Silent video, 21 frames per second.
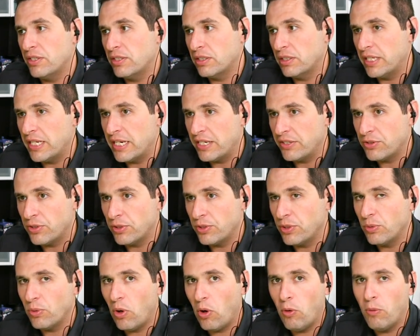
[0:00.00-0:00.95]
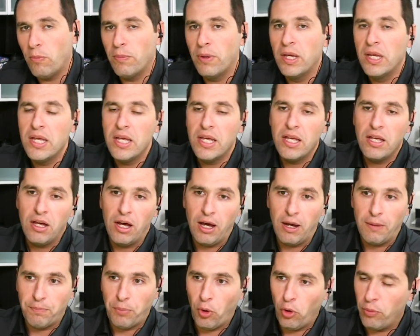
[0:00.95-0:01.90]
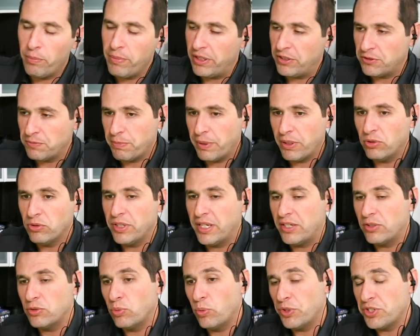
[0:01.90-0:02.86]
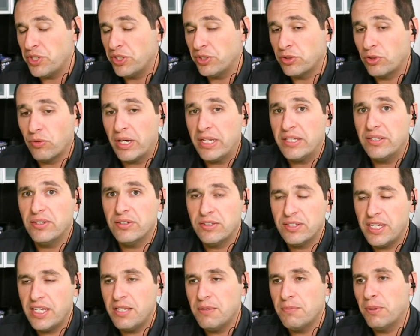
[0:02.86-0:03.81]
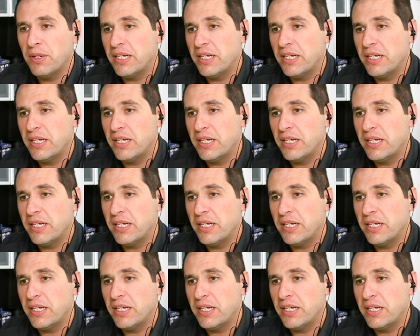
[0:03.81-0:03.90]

It's leading to new home permits, buildings, which is great to see.